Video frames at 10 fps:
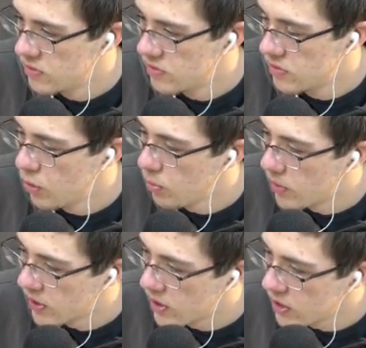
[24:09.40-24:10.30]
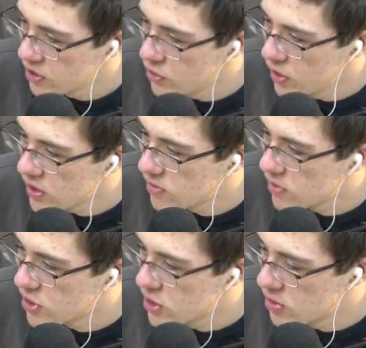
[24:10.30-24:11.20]
Oh my gosh, you guys have been
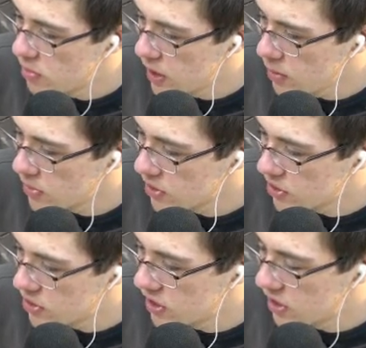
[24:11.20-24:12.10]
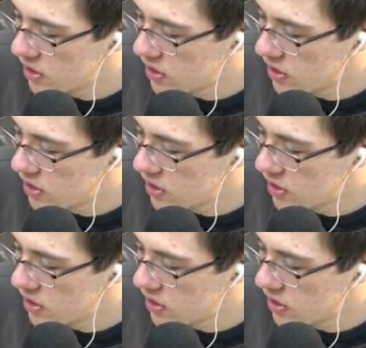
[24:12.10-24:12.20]
spamming the chat.